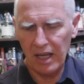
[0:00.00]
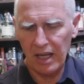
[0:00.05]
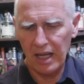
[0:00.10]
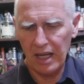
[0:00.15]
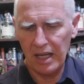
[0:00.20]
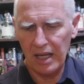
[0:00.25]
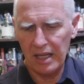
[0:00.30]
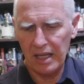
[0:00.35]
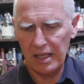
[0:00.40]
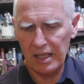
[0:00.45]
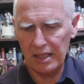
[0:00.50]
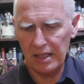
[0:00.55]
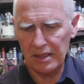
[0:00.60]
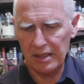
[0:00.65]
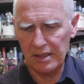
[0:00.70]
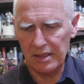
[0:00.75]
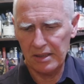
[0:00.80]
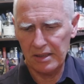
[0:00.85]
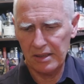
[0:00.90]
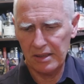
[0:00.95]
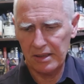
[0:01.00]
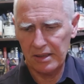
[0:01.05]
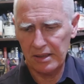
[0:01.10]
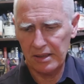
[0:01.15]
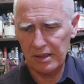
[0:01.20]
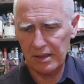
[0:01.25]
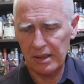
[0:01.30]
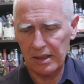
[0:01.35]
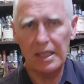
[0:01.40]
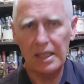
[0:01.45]
And
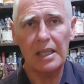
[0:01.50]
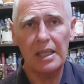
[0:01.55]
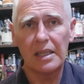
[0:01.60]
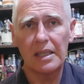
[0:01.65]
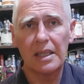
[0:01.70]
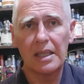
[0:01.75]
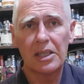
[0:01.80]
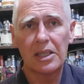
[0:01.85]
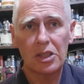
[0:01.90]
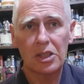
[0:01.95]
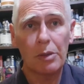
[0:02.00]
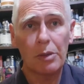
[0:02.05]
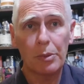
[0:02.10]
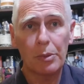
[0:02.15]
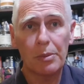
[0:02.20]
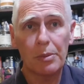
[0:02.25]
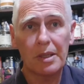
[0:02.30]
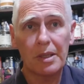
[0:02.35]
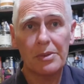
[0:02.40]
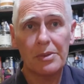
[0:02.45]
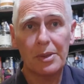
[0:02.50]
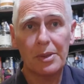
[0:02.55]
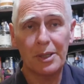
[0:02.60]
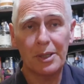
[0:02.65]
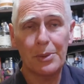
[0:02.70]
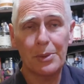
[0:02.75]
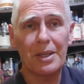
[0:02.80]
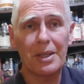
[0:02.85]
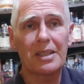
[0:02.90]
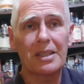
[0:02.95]
yeah, time would pass
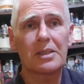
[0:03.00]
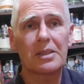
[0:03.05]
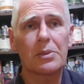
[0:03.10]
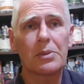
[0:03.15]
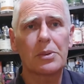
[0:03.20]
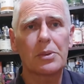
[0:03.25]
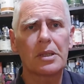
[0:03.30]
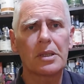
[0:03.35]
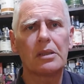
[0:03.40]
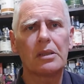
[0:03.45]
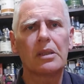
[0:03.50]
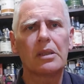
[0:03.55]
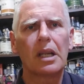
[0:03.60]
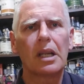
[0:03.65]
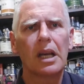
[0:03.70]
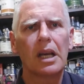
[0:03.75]
very quickly as a result.